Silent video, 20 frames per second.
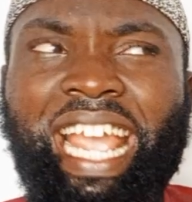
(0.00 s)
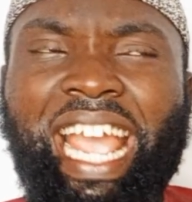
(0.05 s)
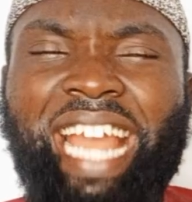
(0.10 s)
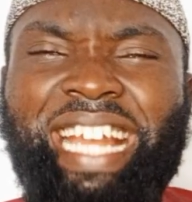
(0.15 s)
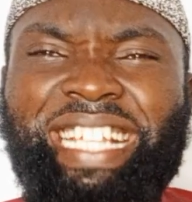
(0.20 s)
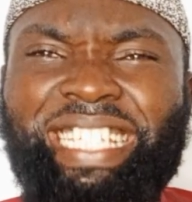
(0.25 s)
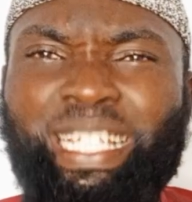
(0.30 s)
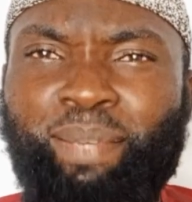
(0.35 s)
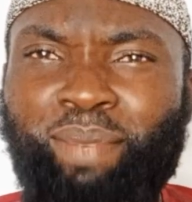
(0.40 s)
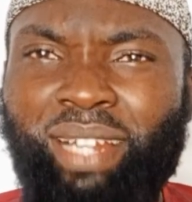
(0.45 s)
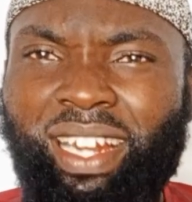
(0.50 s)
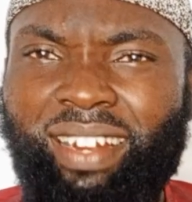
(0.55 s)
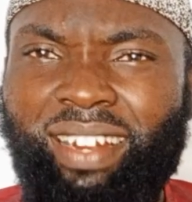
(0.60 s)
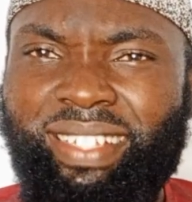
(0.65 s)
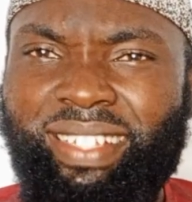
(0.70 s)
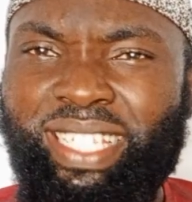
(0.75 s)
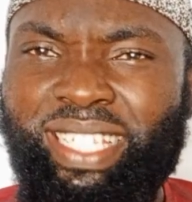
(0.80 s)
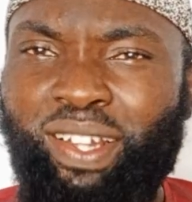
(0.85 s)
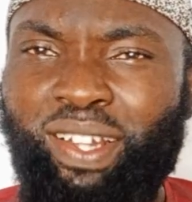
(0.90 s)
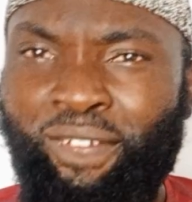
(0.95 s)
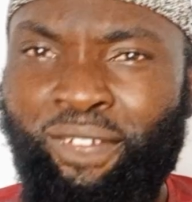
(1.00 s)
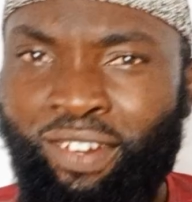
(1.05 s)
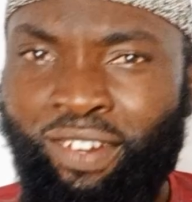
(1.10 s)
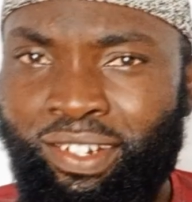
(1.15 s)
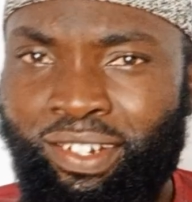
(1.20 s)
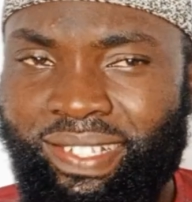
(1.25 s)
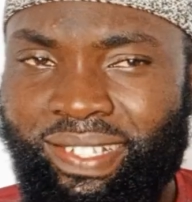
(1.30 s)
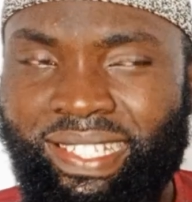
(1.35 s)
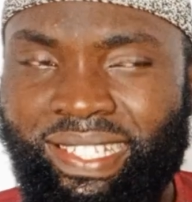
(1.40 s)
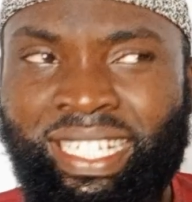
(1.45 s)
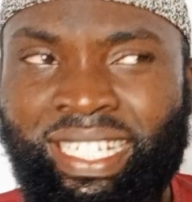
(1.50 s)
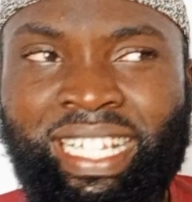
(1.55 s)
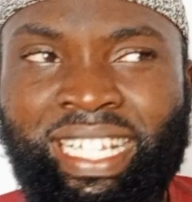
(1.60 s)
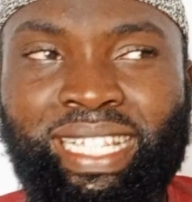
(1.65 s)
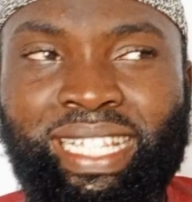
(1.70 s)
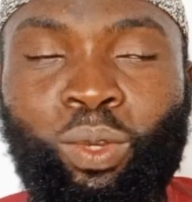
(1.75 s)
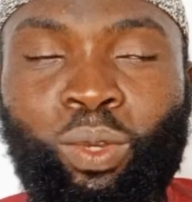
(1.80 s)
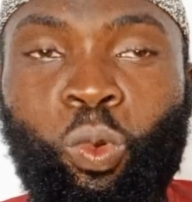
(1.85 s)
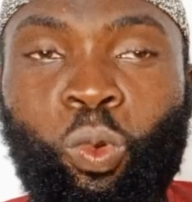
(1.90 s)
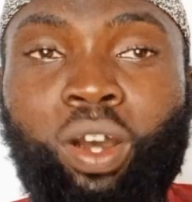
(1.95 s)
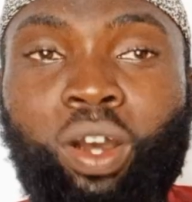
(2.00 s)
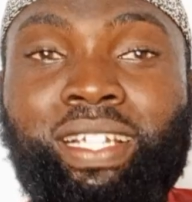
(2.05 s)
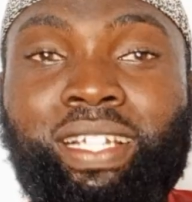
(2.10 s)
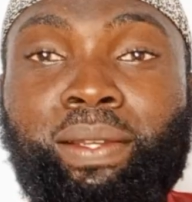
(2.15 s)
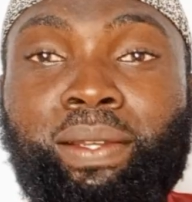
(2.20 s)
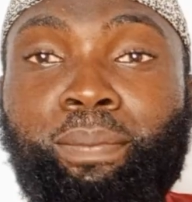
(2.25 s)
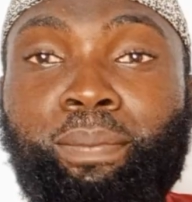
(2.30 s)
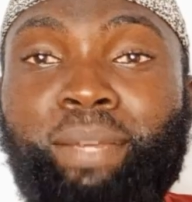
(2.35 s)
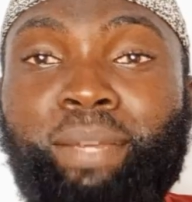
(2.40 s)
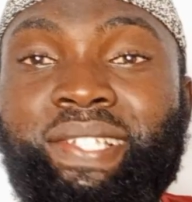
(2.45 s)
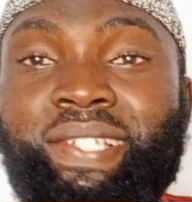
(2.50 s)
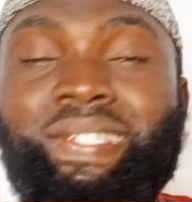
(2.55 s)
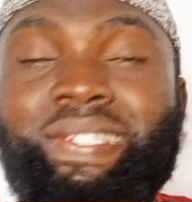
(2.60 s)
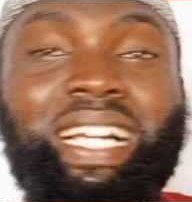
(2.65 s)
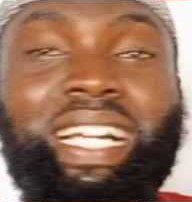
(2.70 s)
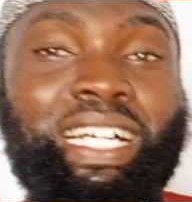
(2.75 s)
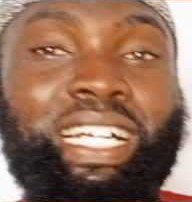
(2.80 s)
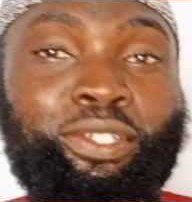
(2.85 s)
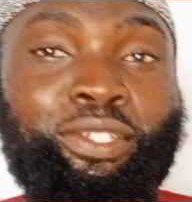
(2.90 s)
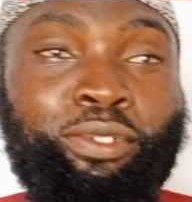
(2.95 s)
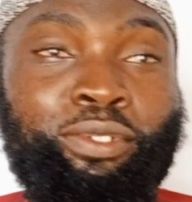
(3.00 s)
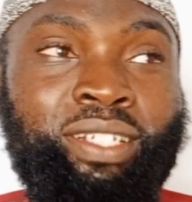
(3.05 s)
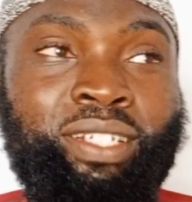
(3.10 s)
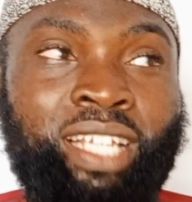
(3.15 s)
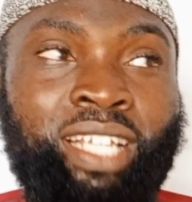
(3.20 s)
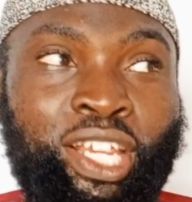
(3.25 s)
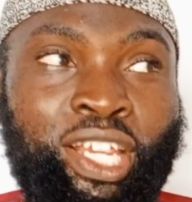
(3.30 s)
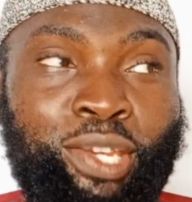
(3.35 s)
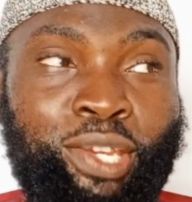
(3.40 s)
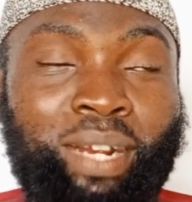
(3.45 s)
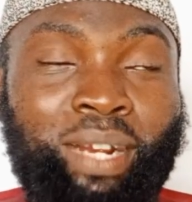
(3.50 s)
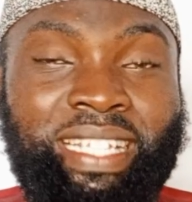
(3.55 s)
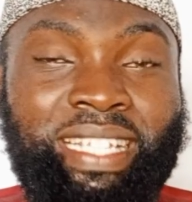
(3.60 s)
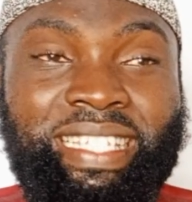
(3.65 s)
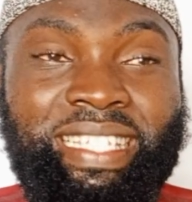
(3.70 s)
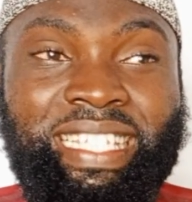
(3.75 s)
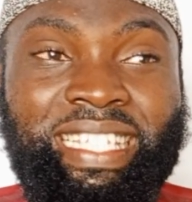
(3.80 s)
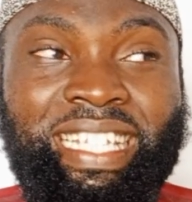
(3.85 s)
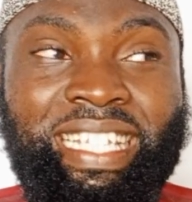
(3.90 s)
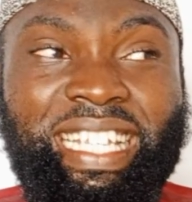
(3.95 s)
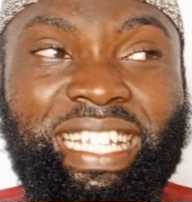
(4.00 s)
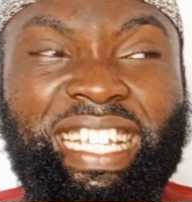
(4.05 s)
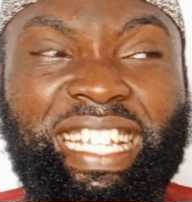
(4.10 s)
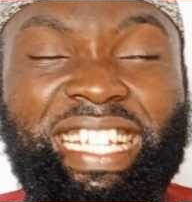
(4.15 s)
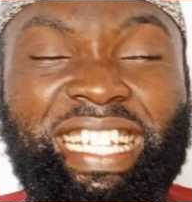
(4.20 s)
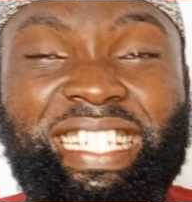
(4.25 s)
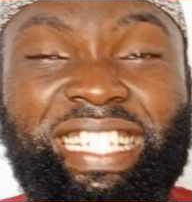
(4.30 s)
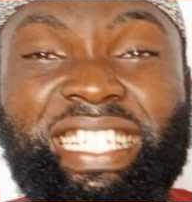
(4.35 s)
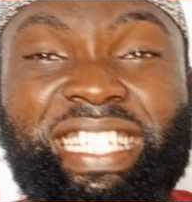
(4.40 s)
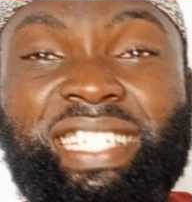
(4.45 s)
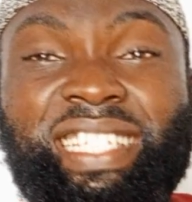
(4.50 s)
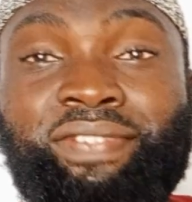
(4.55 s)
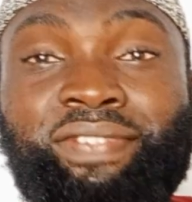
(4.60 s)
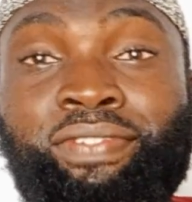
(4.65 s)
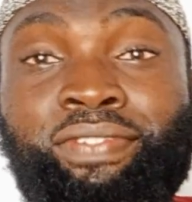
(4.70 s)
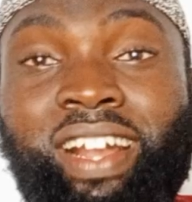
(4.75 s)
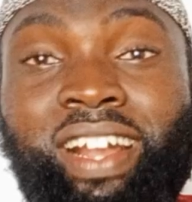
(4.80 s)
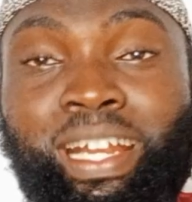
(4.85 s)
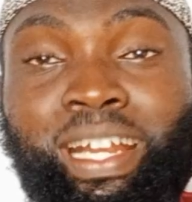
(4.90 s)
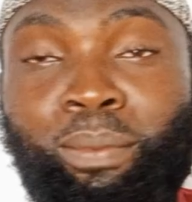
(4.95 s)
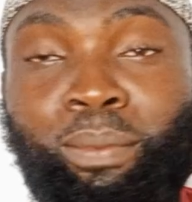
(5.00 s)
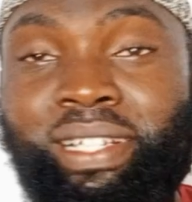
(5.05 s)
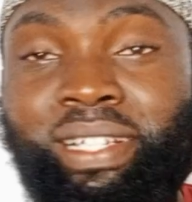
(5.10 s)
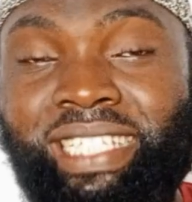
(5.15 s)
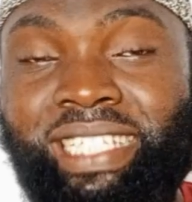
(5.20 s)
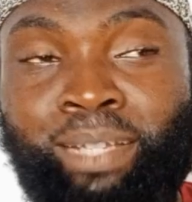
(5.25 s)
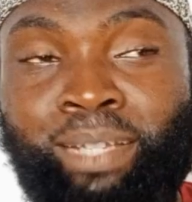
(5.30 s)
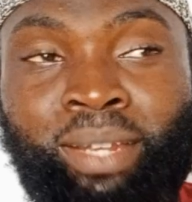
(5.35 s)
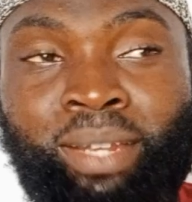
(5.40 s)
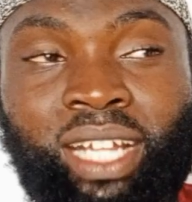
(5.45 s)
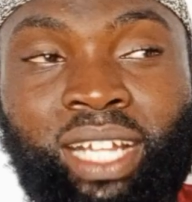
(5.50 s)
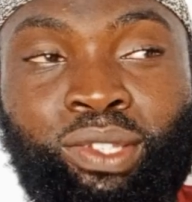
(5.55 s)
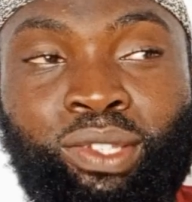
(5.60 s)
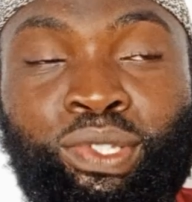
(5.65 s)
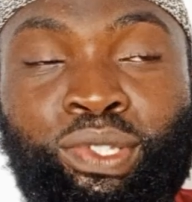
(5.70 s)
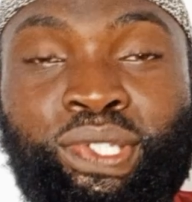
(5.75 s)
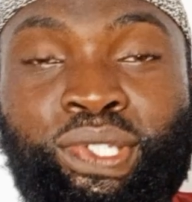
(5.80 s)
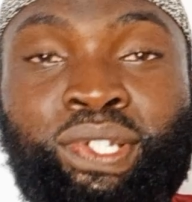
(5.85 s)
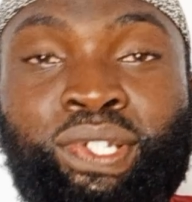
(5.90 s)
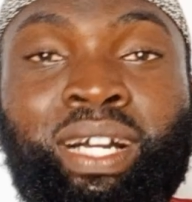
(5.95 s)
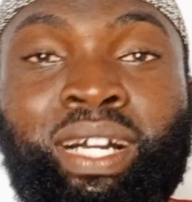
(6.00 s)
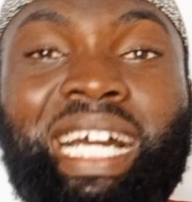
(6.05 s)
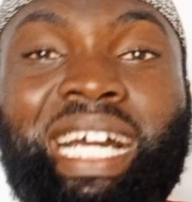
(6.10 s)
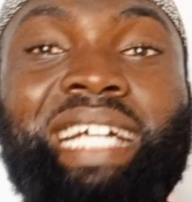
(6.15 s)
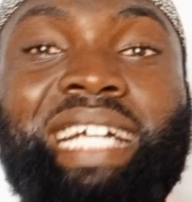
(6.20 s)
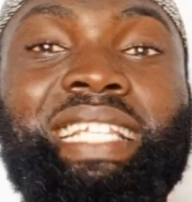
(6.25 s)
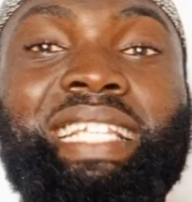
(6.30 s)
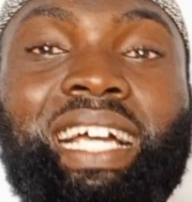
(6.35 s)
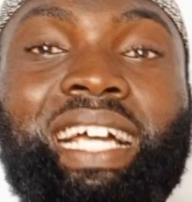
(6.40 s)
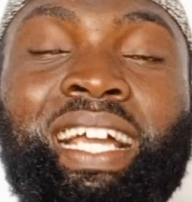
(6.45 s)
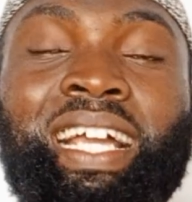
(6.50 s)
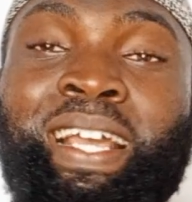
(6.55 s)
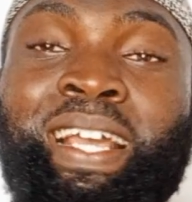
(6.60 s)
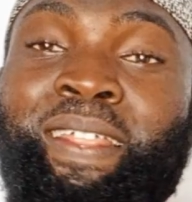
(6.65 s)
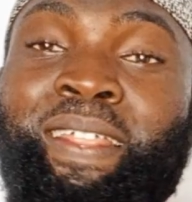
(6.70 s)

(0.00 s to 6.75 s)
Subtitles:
Any similarity? Of course. The word mis'adun, you can see it is very much similar to sa'ada.